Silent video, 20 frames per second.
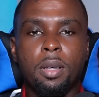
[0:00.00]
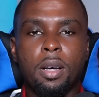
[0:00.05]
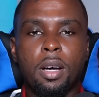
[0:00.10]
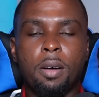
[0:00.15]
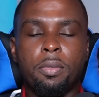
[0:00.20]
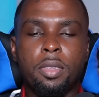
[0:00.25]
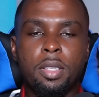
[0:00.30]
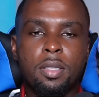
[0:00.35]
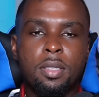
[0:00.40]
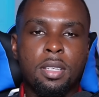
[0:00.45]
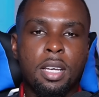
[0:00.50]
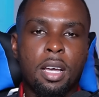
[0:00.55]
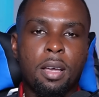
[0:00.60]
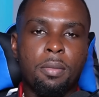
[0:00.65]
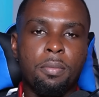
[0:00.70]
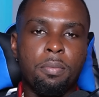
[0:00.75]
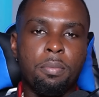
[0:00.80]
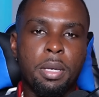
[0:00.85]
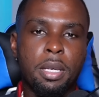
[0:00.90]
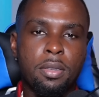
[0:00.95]

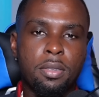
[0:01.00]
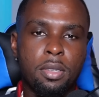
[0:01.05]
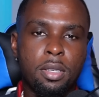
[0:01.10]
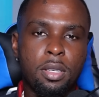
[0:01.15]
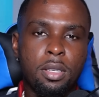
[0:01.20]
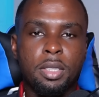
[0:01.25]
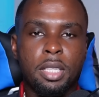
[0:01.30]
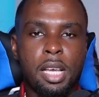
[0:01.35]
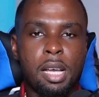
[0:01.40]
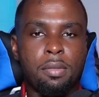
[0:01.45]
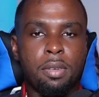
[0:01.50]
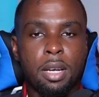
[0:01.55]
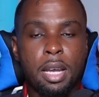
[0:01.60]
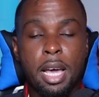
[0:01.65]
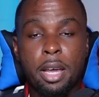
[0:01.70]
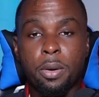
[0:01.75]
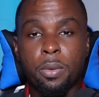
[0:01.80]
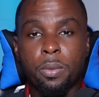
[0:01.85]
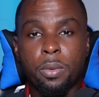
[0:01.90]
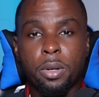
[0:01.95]
oftentimes busy. They have a
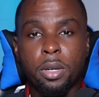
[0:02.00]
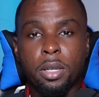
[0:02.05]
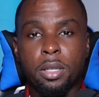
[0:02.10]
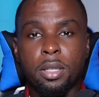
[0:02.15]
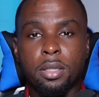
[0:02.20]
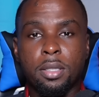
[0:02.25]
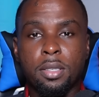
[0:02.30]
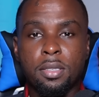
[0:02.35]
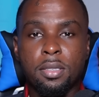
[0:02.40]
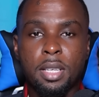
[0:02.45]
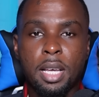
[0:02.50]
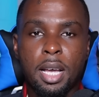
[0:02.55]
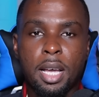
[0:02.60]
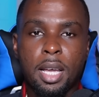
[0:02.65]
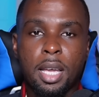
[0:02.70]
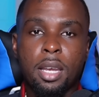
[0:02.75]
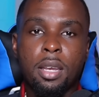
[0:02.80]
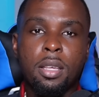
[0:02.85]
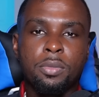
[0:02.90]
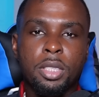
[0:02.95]
lot of work on the
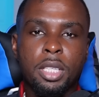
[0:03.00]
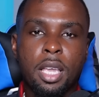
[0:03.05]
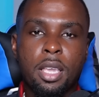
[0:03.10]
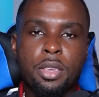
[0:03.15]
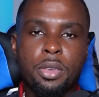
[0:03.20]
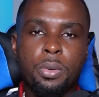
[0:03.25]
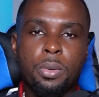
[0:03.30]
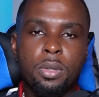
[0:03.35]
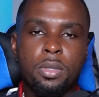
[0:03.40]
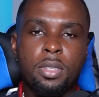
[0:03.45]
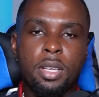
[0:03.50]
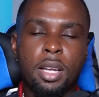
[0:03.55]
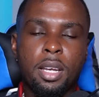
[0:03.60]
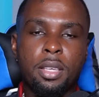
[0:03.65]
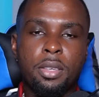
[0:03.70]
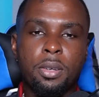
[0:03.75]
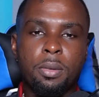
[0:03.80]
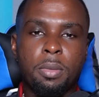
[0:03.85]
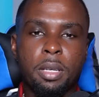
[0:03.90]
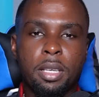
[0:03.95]
side. And you telling
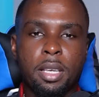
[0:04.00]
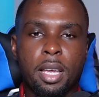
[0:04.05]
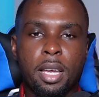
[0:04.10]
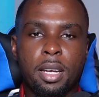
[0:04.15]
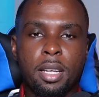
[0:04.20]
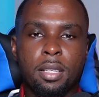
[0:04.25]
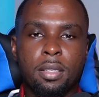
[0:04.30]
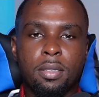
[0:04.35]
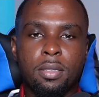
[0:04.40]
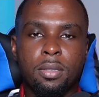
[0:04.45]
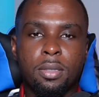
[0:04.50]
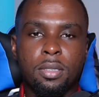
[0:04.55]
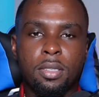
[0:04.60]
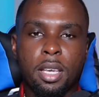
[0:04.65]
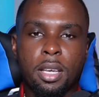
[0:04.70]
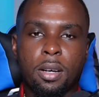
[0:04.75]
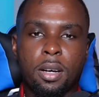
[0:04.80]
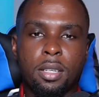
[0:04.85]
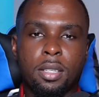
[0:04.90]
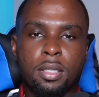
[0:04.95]
your mechanic to
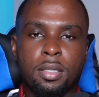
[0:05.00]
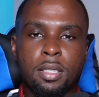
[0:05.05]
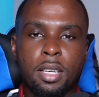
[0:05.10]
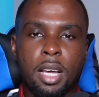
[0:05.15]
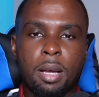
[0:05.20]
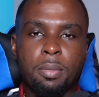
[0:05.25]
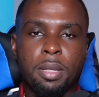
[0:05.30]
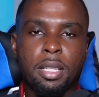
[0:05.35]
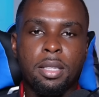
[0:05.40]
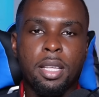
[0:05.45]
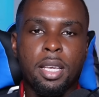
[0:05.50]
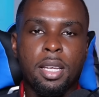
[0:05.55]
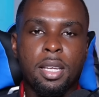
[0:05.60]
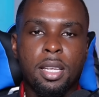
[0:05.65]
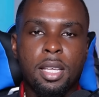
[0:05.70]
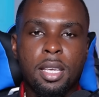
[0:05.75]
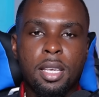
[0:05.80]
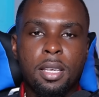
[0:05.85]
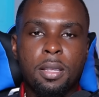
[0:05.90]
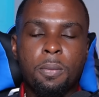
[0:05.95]
take all the time that they
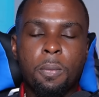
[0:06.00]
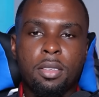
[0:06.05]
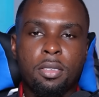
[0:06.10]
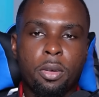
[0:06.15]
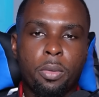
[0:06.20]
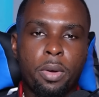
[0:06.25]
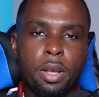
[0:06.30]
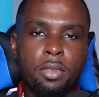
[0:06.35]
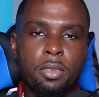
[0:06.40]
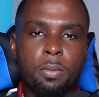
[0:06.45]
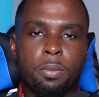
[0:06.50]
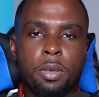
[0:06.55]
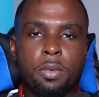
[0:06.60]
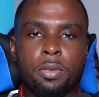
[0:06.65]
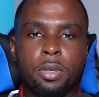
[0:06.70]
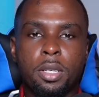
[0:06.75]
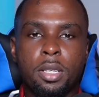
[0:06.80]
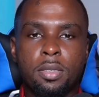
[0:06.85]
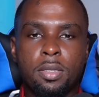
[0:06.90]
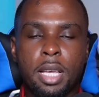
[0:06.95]
need is a recipe
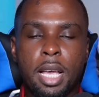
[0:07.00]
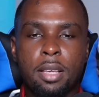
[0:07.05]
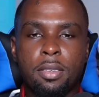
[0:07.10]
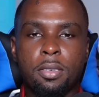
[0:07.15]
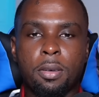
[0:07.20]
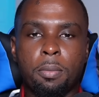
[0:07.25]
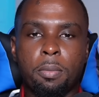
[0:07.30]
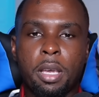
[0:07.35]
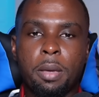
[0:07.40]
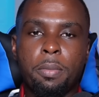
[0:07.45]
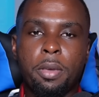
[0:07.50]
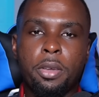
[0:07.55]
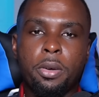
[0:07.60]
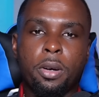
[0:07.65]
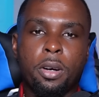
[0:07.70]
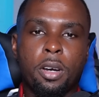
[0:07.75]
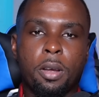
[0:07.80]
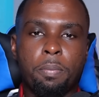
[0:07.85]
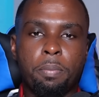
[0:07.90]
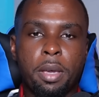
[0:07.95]
for disaster. Maybe
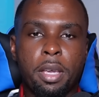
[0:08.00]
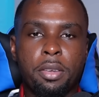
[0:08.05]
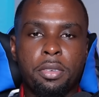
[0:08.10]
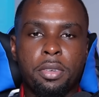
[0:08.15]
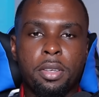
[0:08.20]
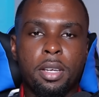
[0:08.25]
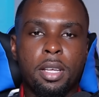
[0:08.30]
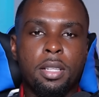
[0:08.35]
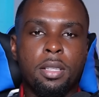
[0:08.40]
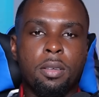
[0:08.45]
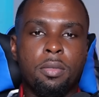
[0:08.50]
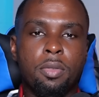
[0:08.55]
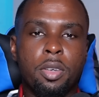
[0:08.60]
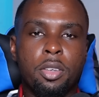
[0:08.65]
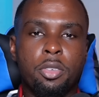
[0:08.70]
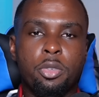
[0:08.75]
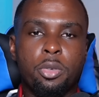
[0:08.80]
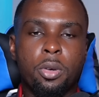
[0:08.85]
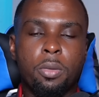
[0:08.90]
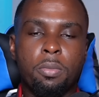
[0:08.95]
you're a patient
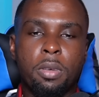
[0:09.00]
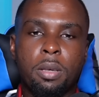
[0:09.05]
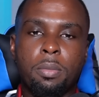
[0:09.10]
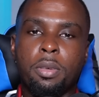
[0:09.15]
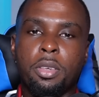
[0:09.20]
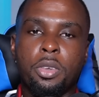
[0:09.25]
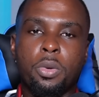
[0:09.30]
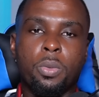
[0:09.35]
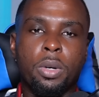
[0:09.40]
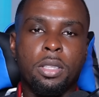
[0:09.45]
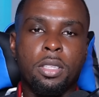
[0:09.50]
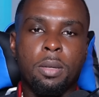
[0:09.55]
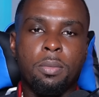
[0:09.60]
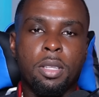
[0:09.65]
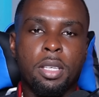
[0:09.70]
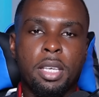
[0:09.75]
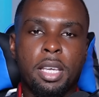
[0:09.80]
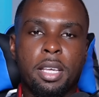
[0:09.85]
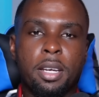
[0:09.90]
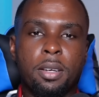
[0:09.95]
individual. Maybe you want them
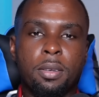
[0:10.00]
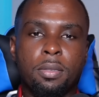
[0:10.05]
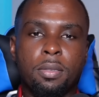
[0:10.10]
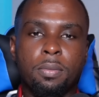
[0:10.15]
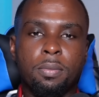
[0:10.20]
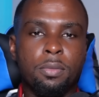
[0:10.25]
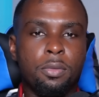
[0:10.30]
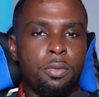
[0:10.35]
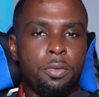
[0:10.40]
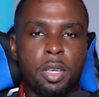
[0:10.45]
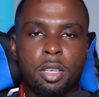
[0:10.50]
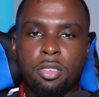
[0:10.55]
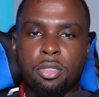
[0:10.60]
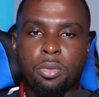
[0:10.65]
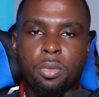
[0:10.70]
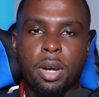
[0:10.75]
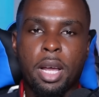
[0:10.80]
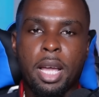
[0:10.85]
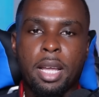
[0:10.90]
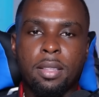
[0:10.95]
to get it fixed
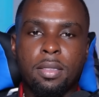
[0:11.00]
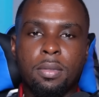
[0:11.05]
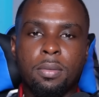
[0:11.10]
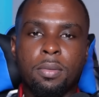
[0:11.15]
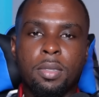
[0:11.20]
right,